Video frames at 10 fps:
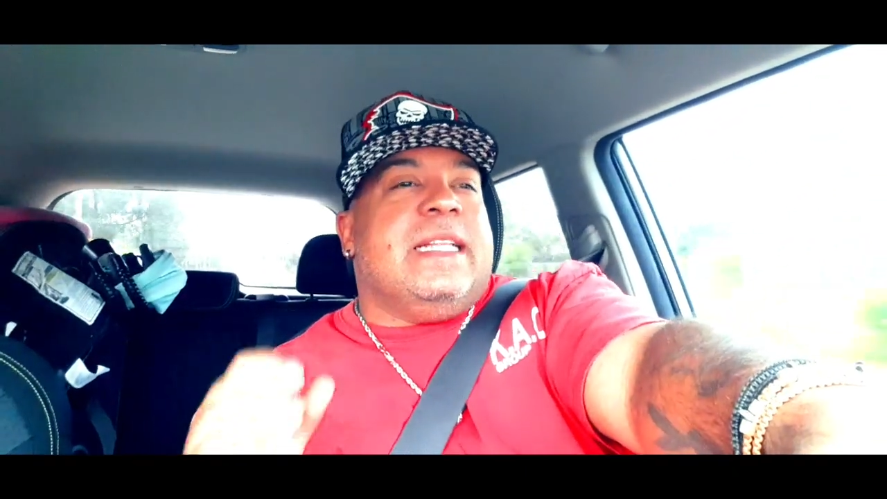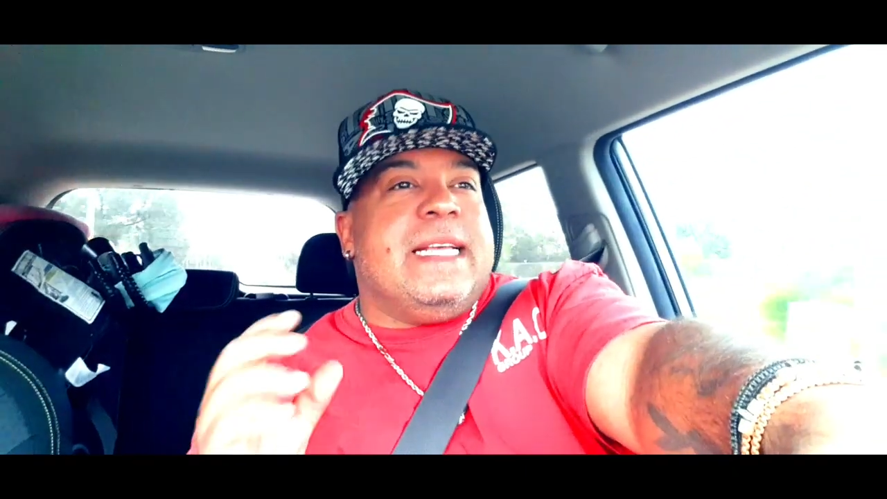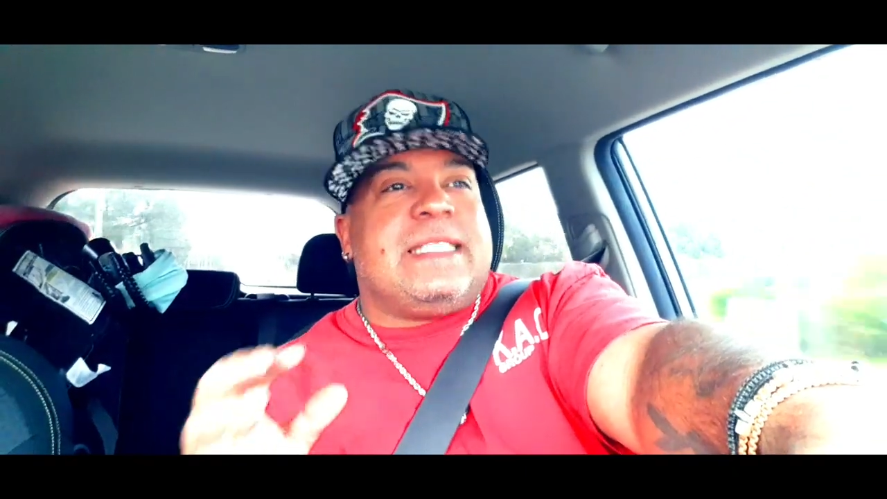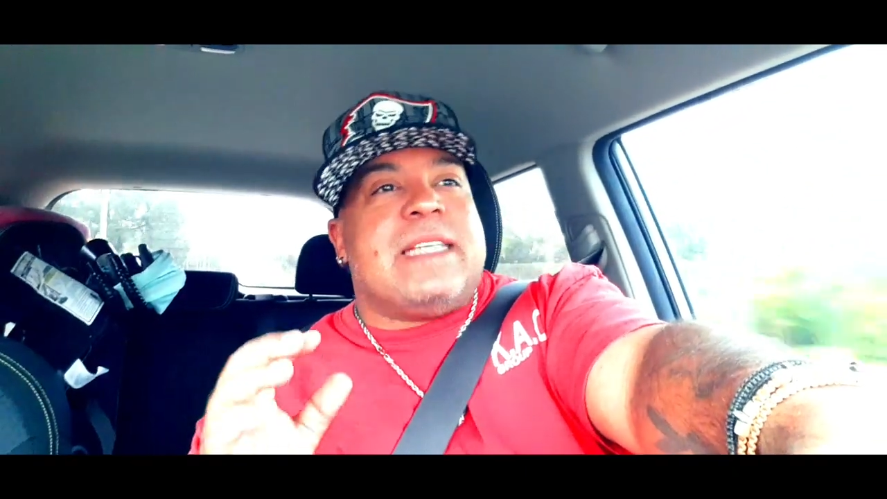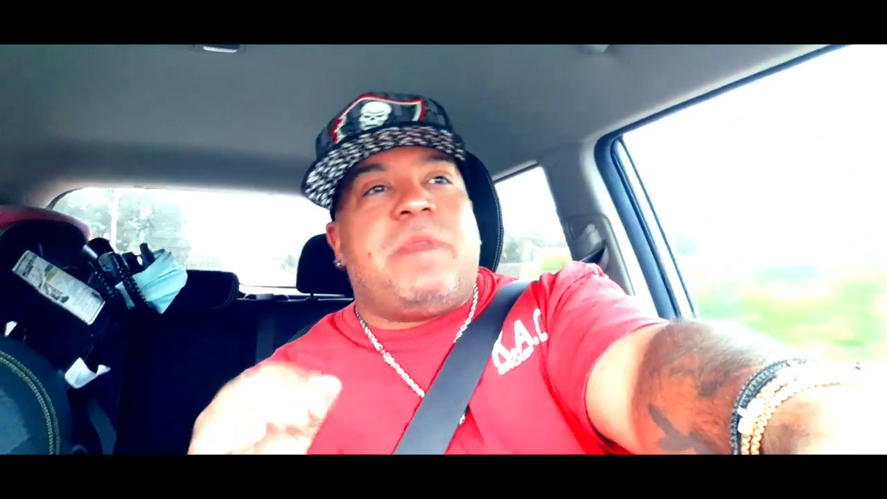
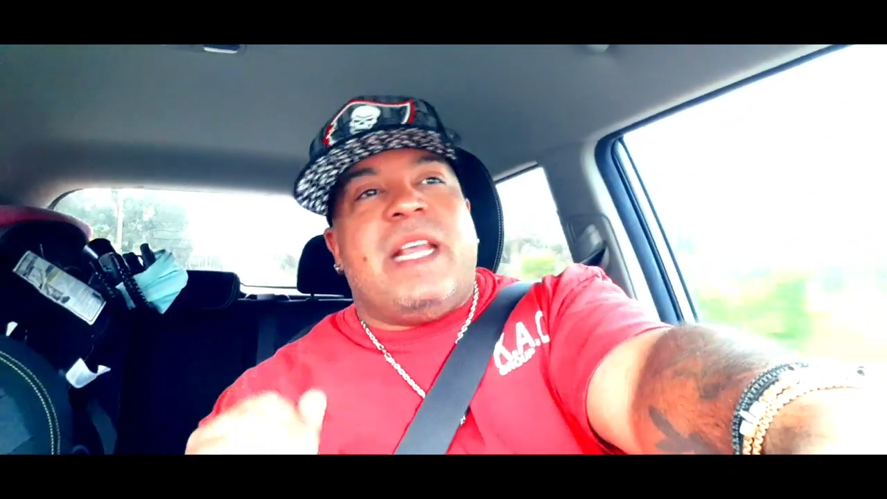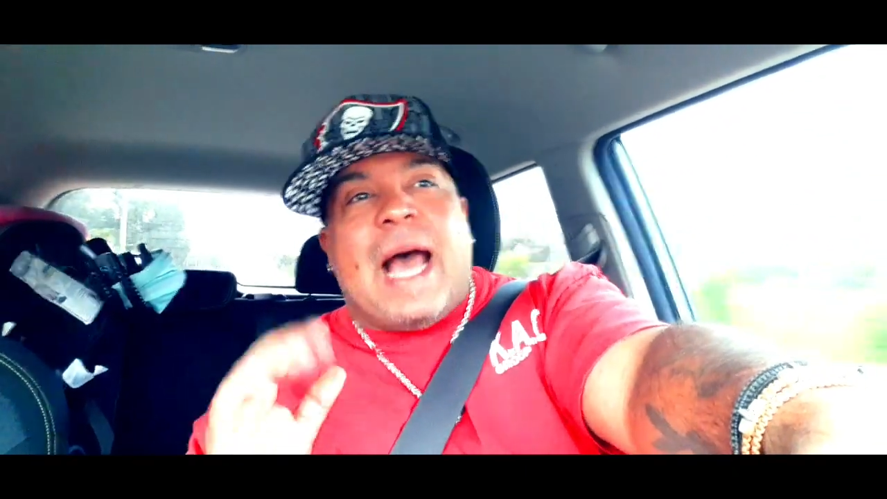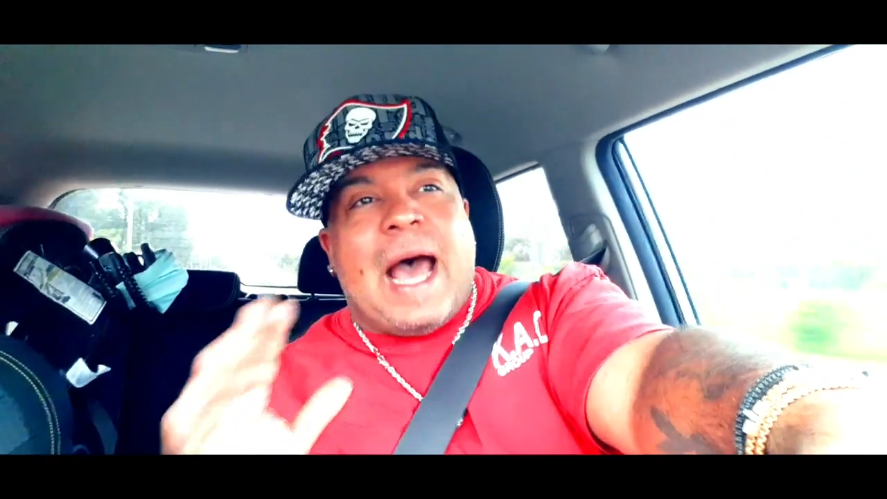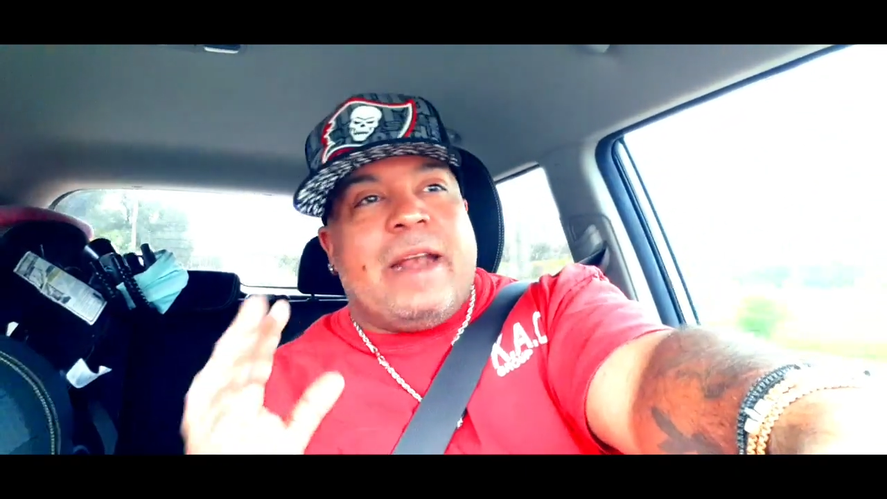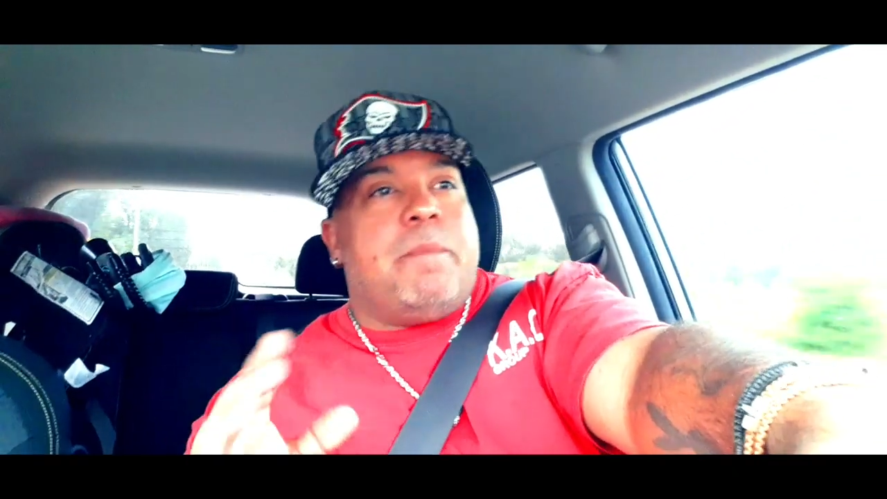did
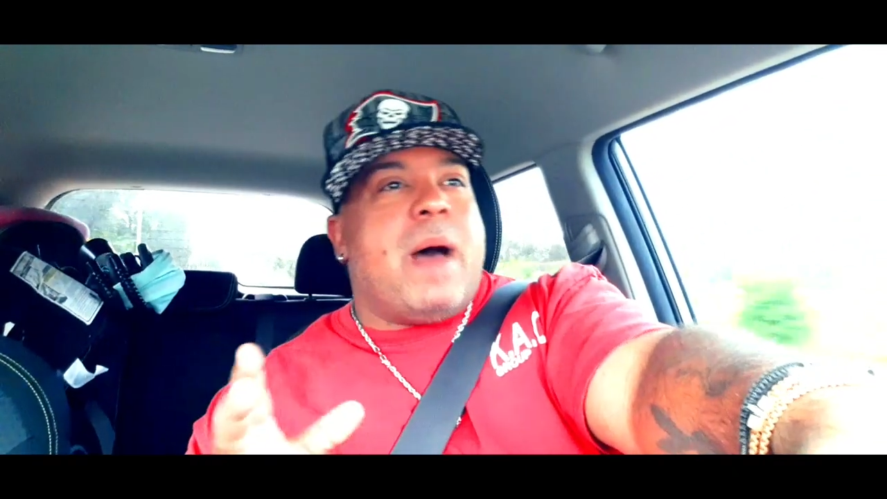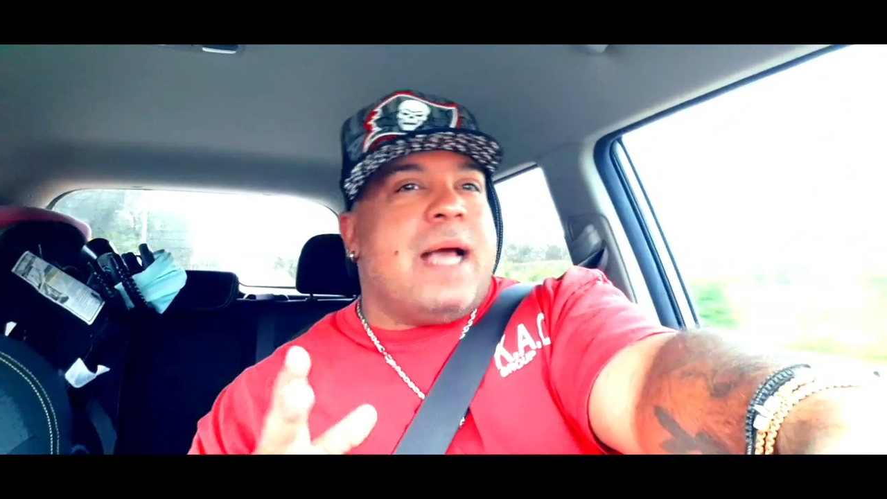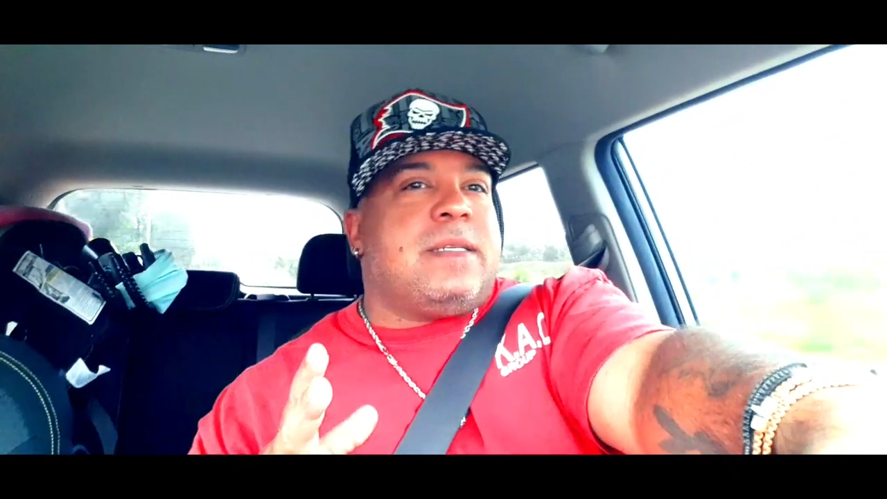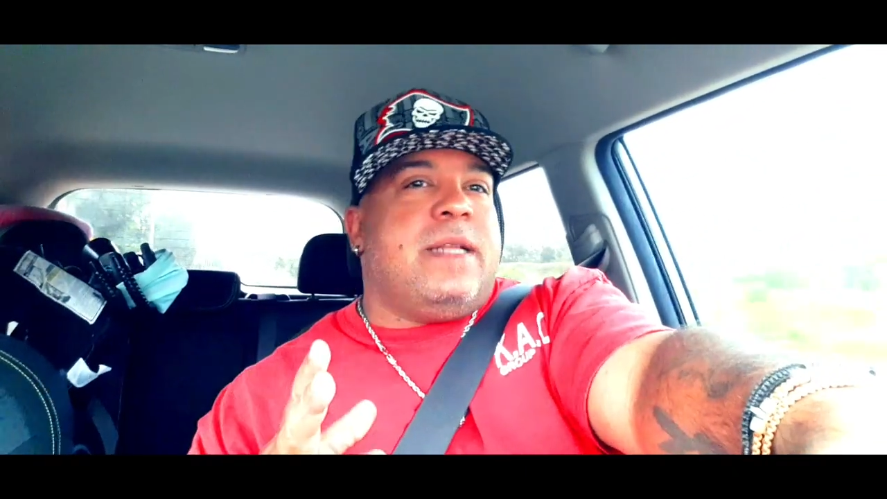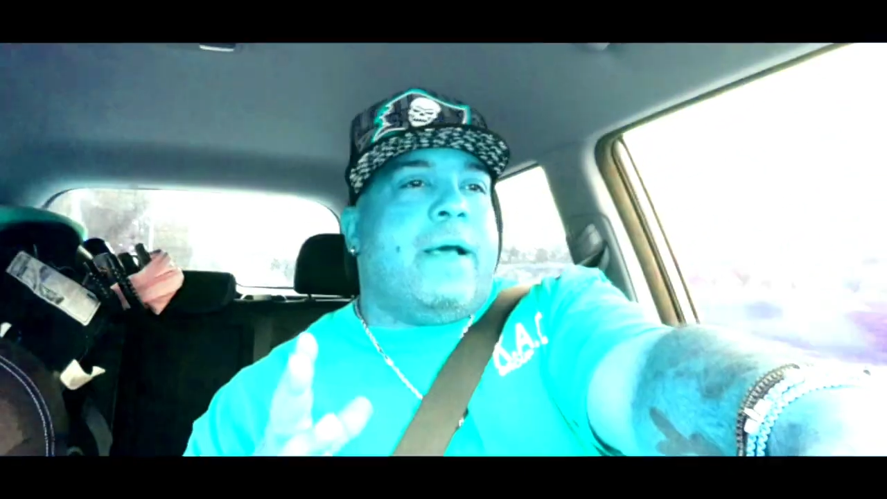something out of the
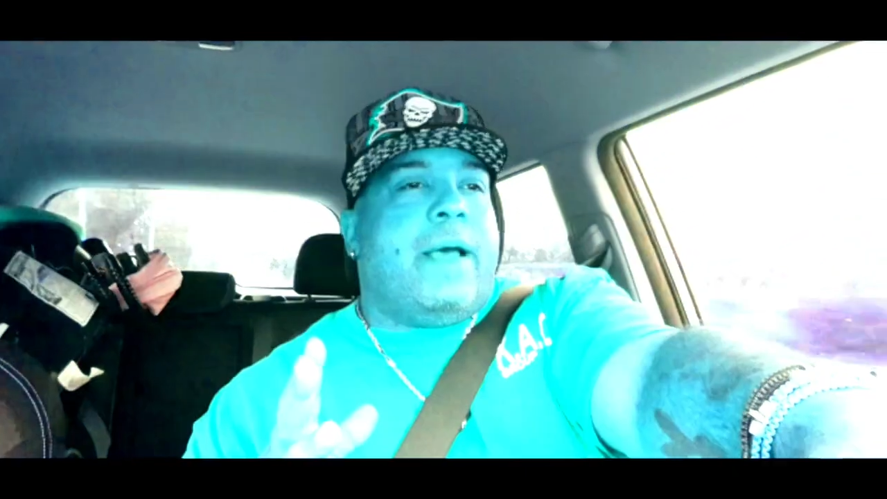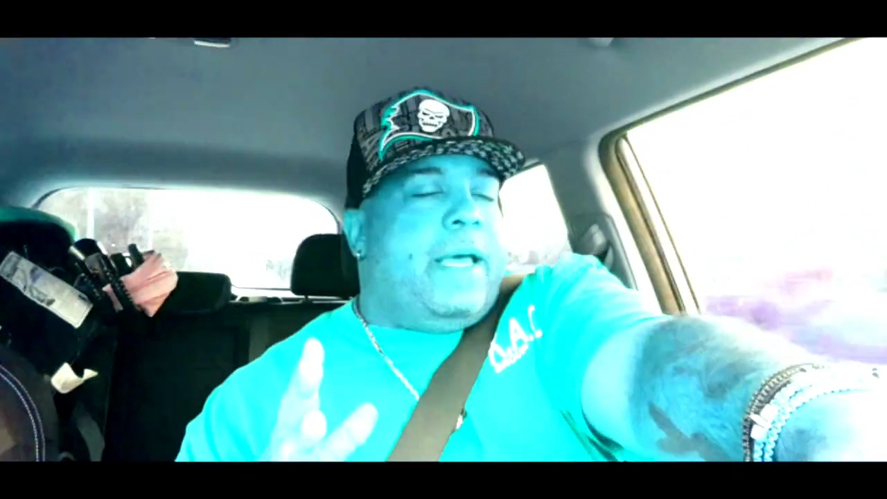box now.